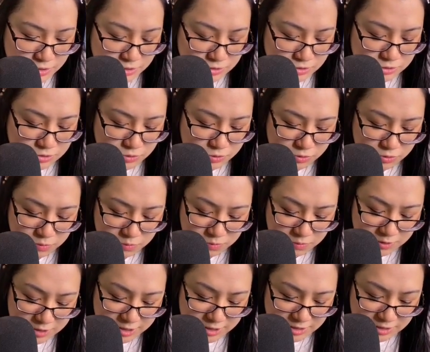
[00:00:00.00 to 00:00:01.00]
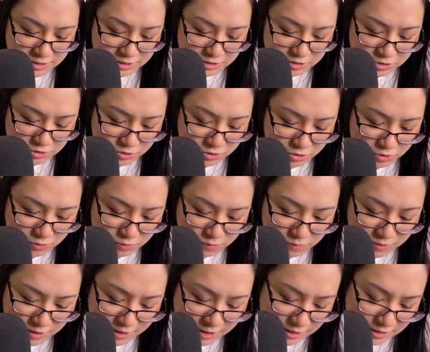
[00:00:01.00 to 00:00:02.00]
So the one to the
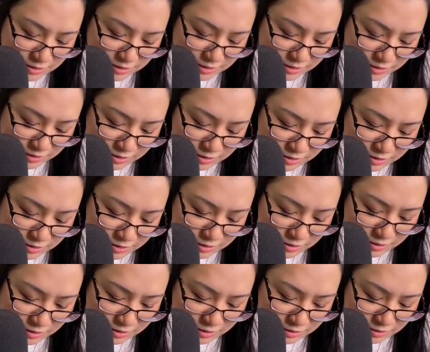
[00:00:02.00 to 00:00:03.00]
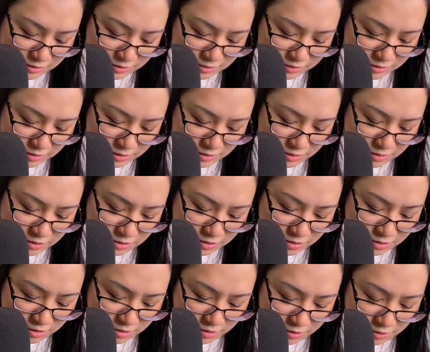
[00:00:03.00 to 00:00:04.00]
right is
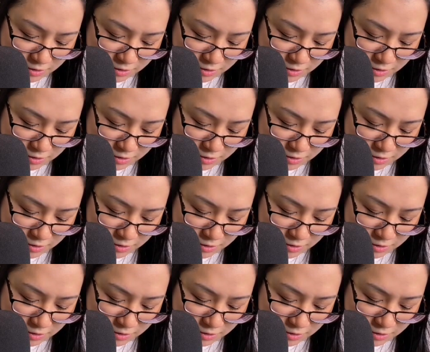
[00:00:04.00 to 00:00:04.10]
our